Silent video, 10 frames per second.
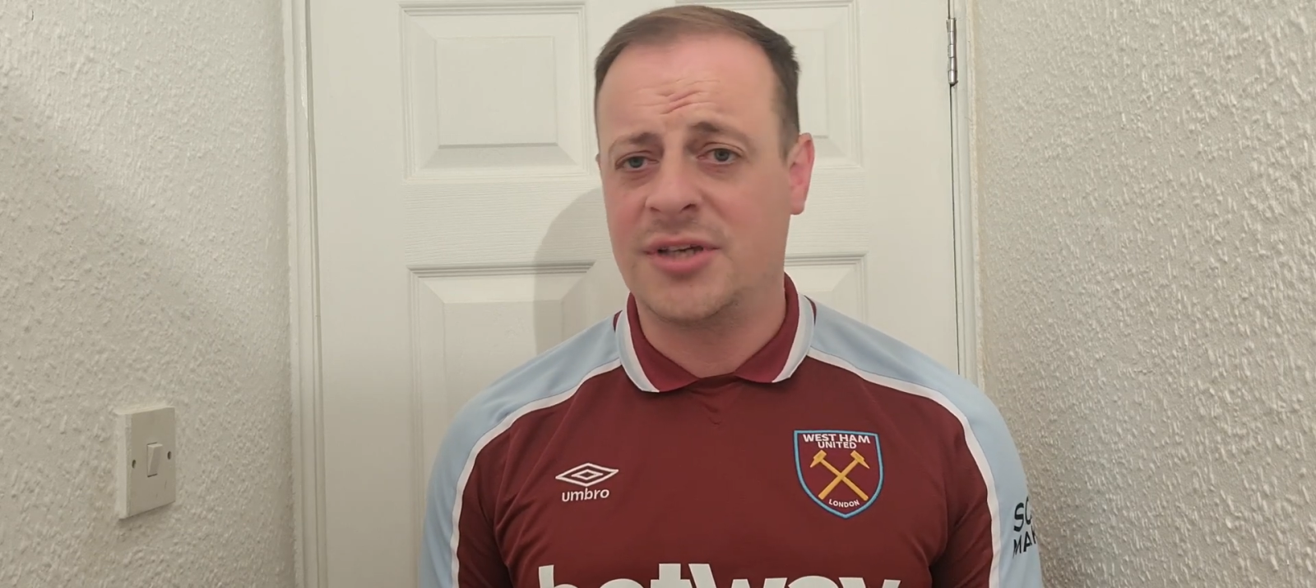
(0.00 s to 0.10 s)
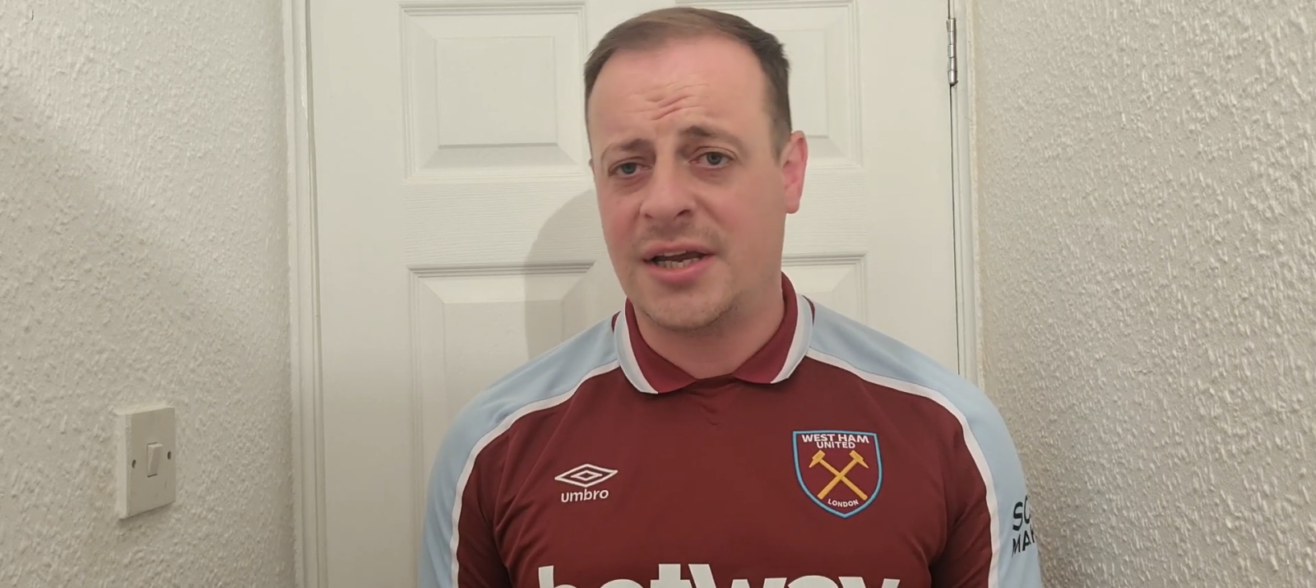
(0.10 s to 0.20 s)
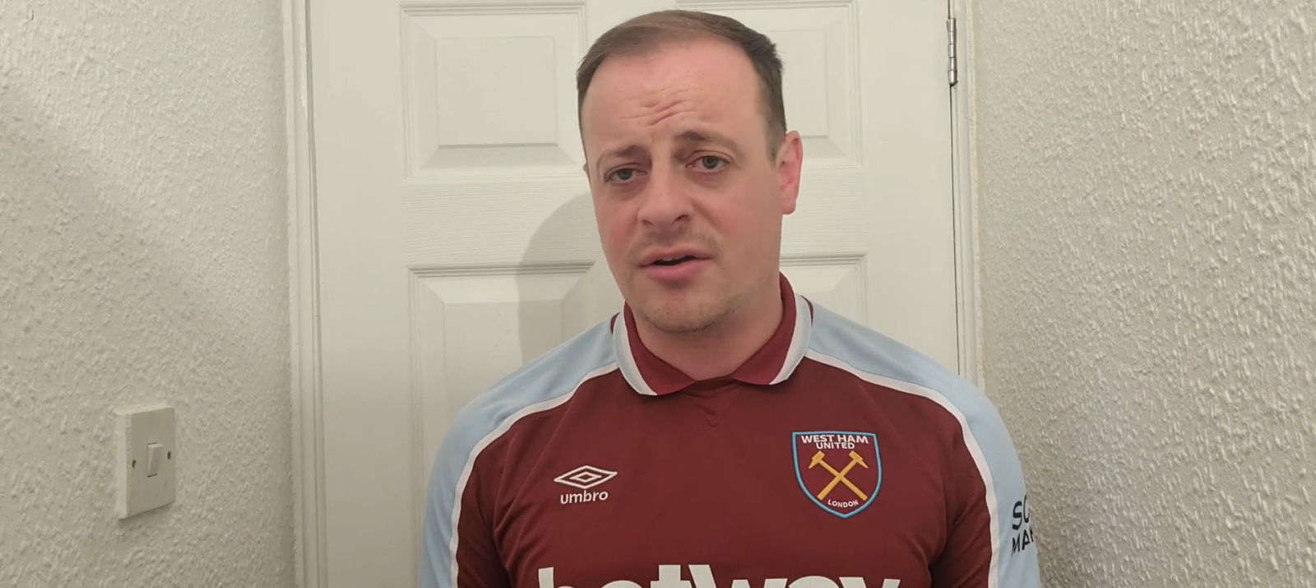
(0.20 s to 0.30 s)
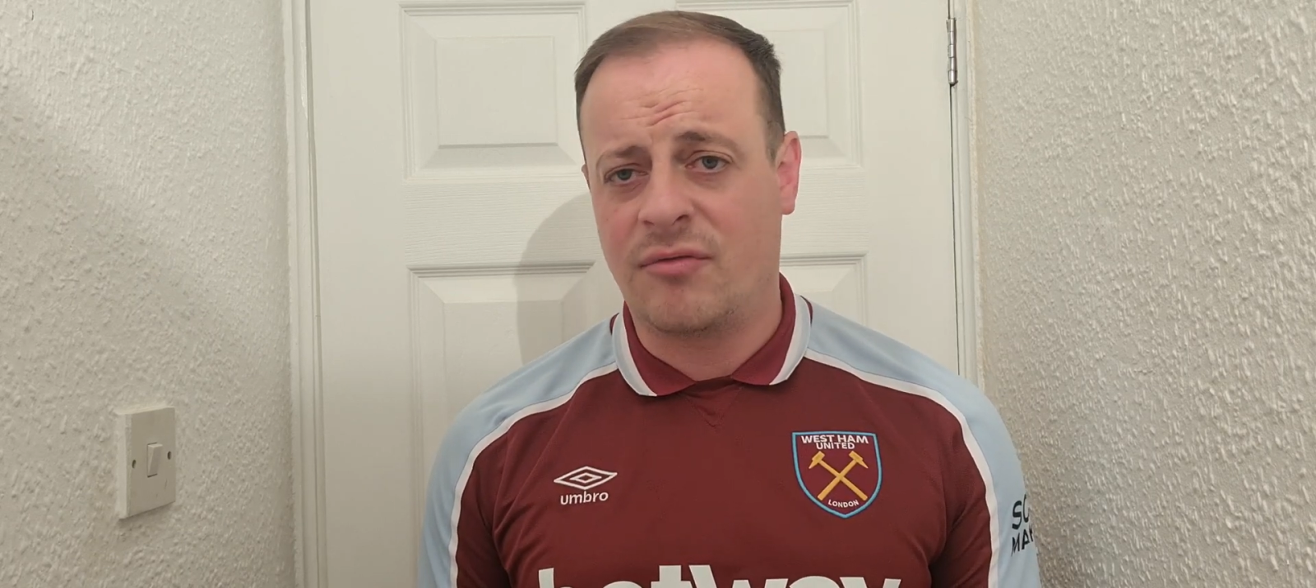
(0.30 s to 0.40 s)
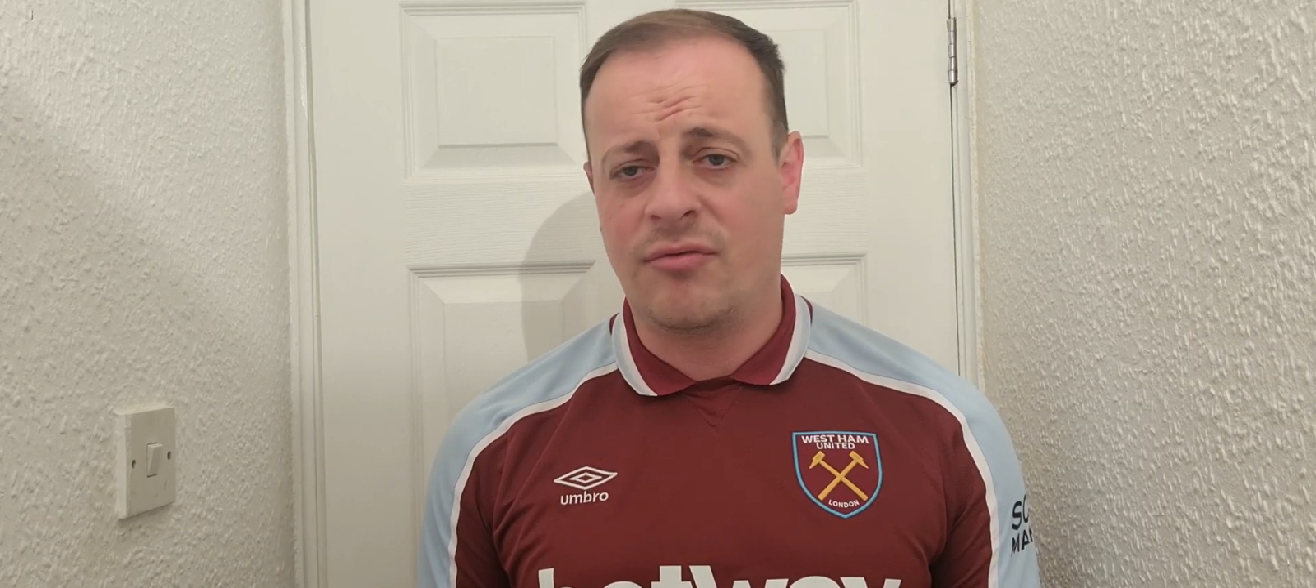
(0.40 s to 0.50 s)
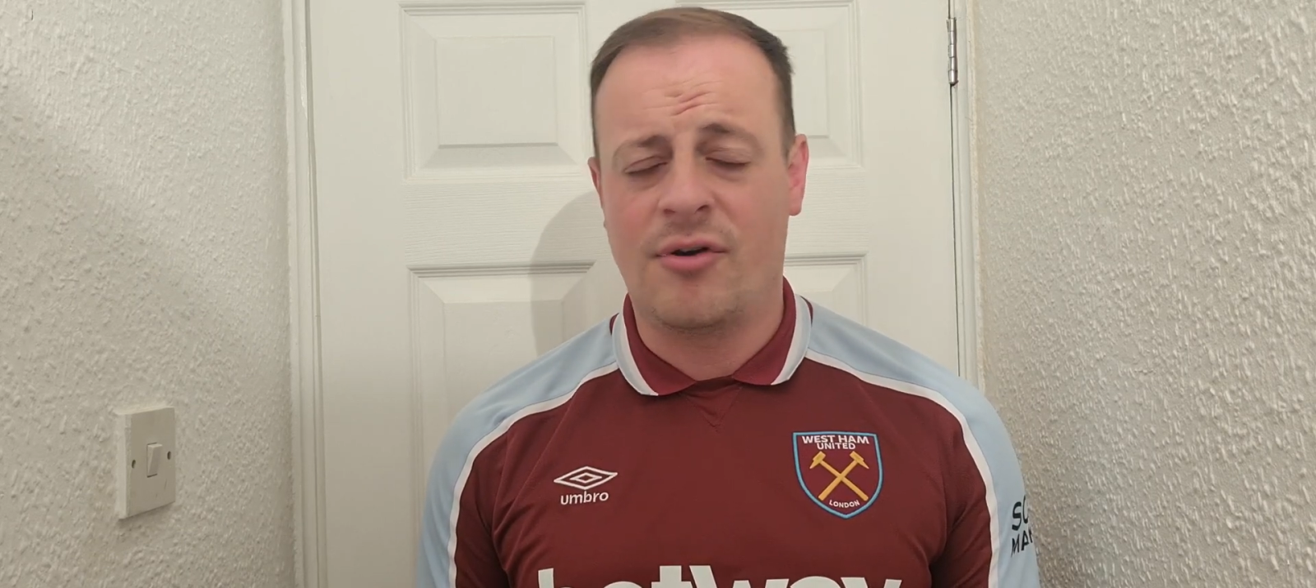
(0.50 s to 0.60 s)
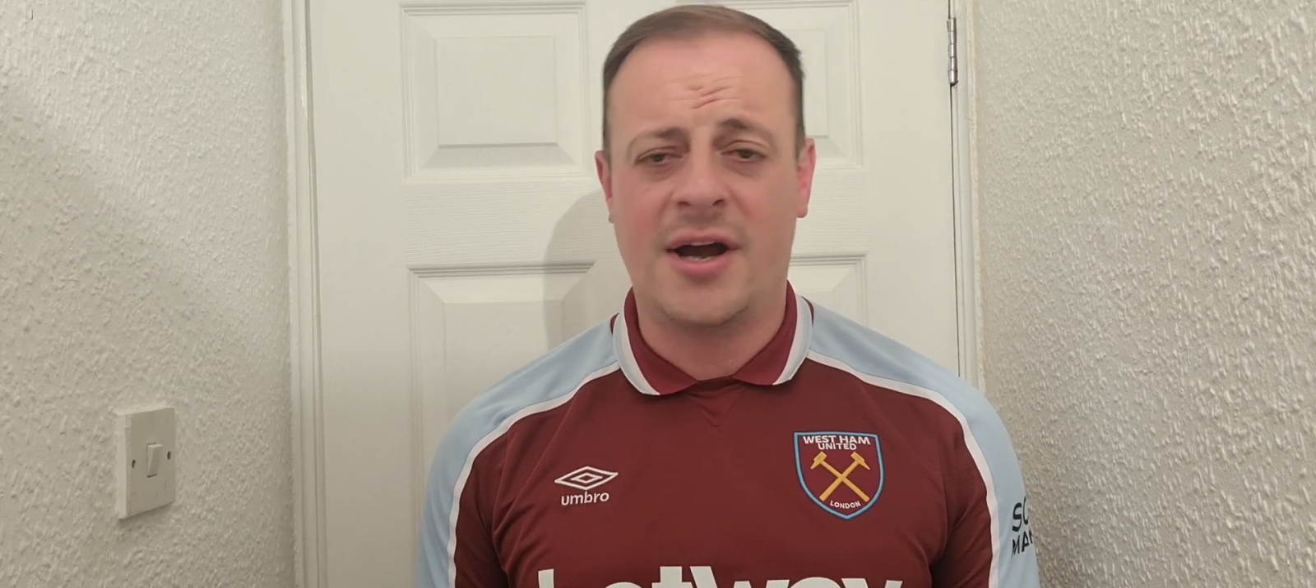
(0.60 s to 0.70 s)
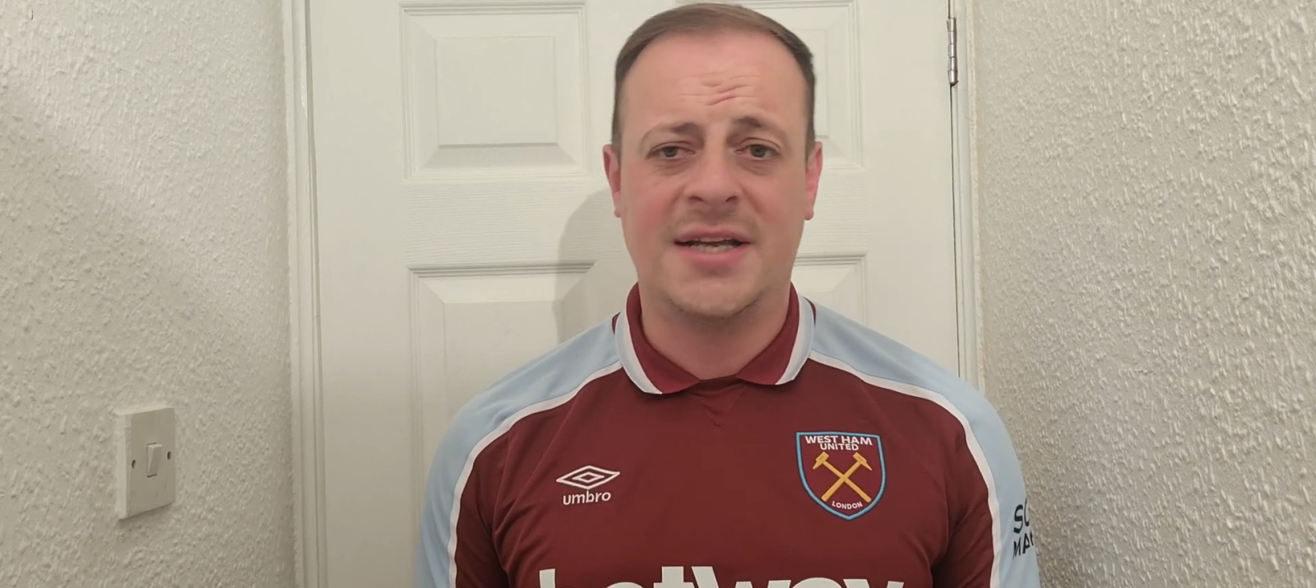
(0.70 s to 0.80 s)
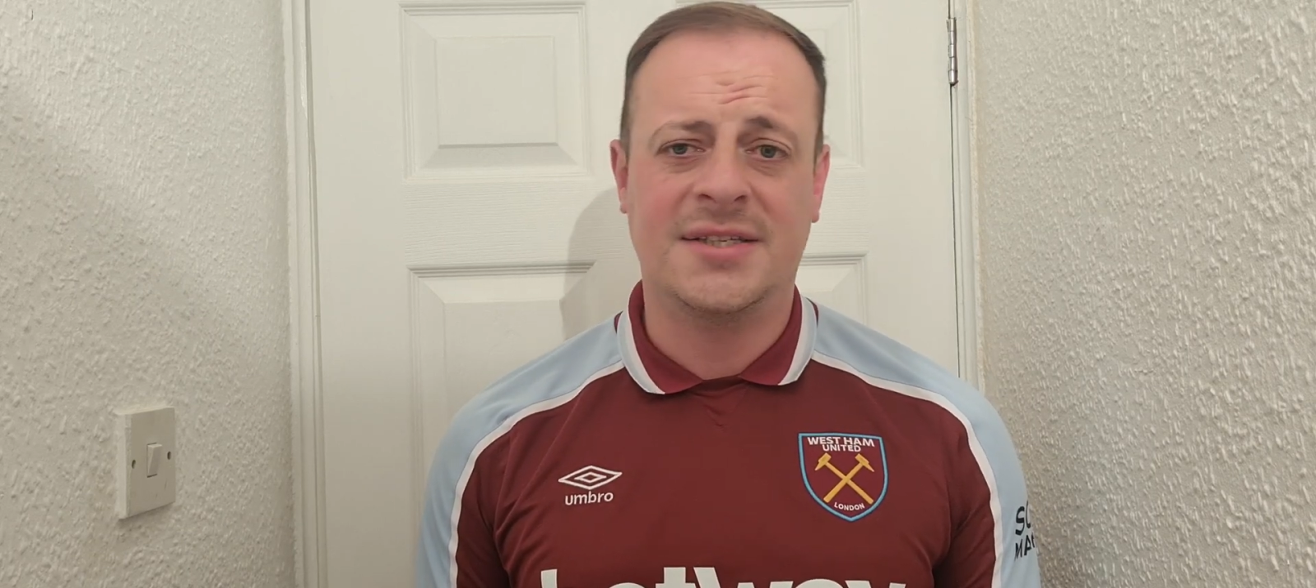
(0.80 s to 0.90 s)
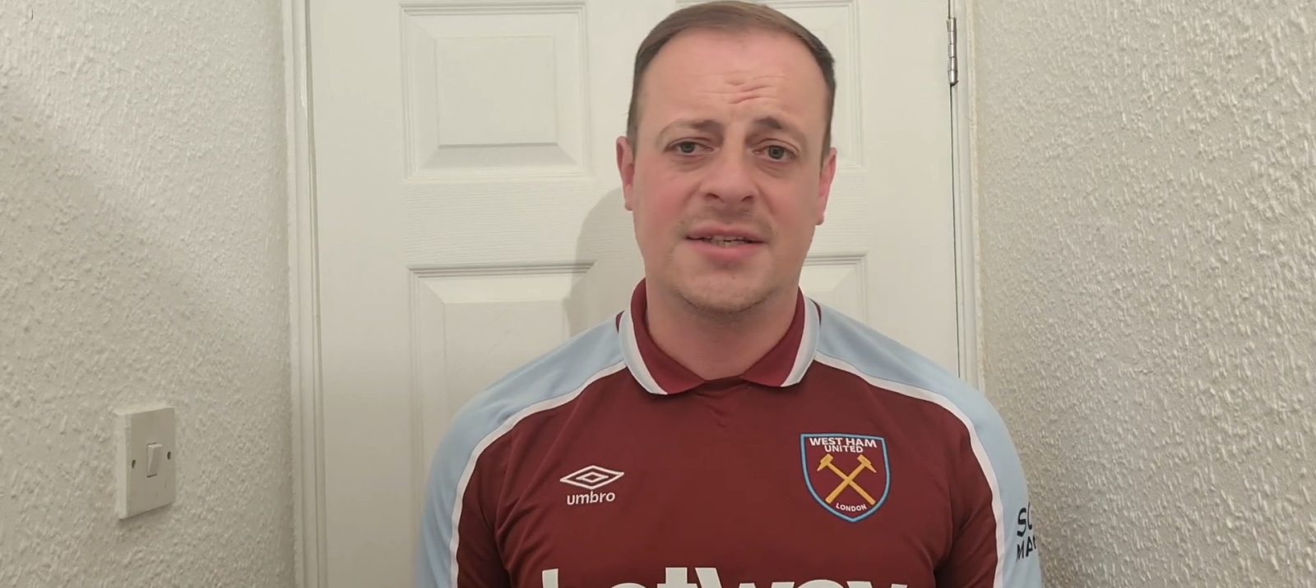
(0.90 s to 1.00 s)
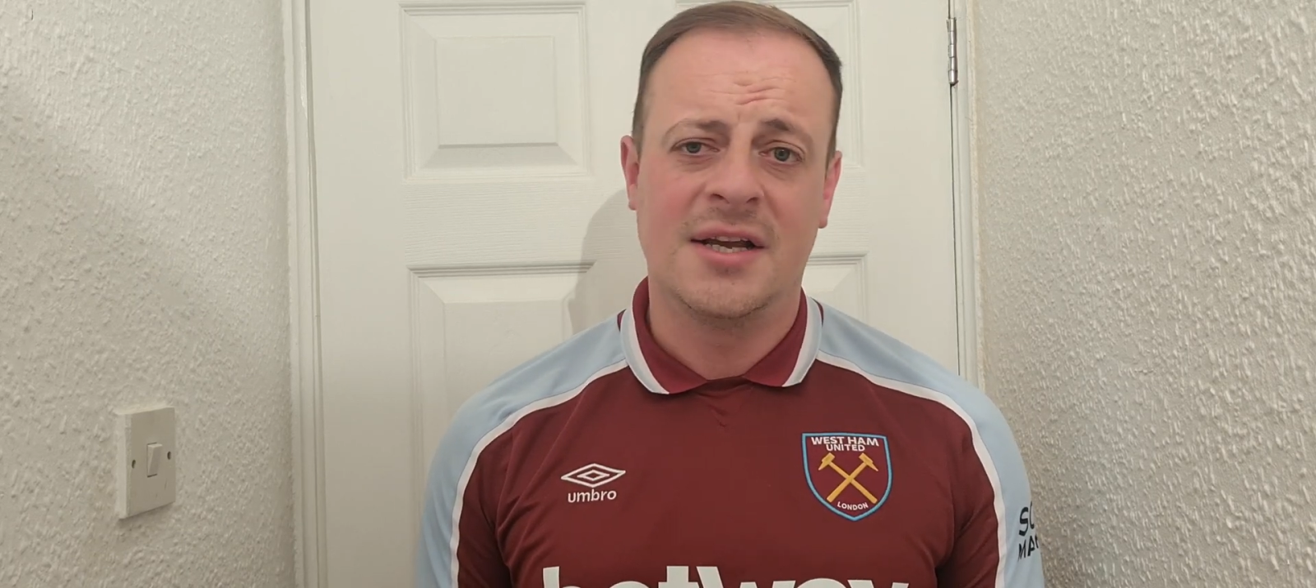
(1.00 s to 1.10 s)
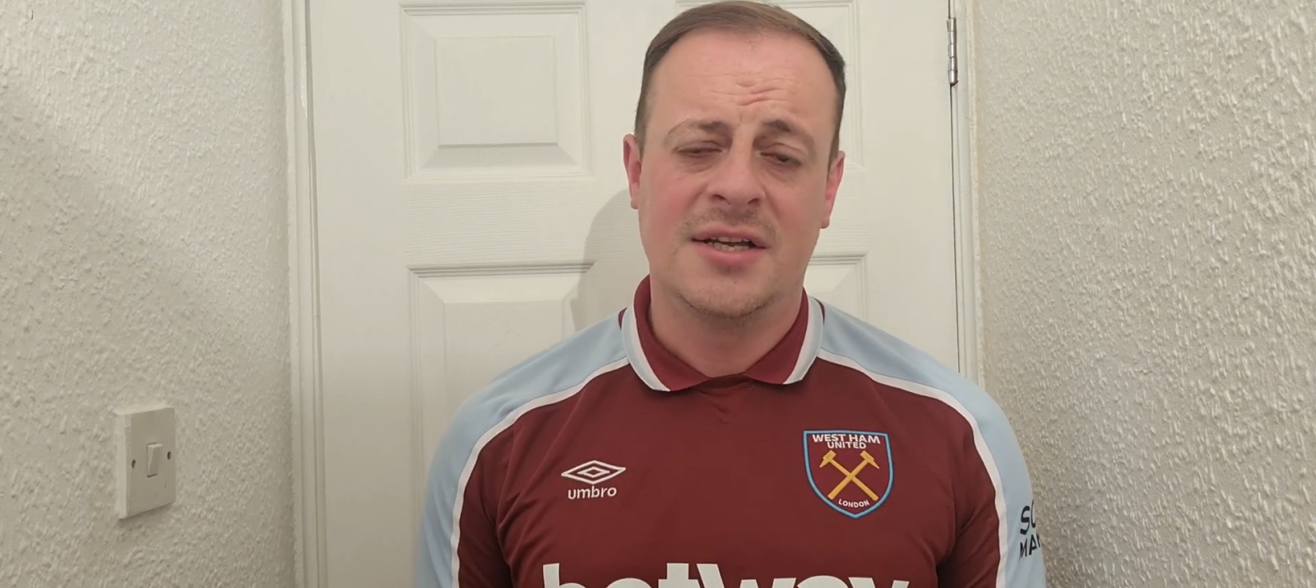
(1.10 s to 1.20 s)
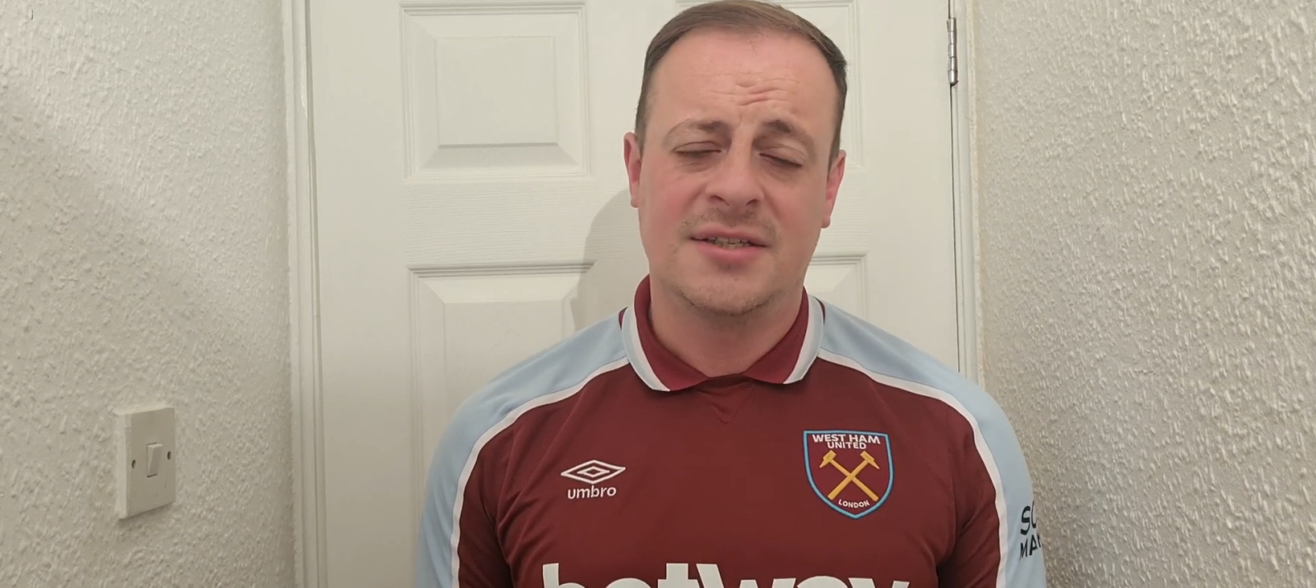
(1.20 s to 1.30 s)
take off Rice,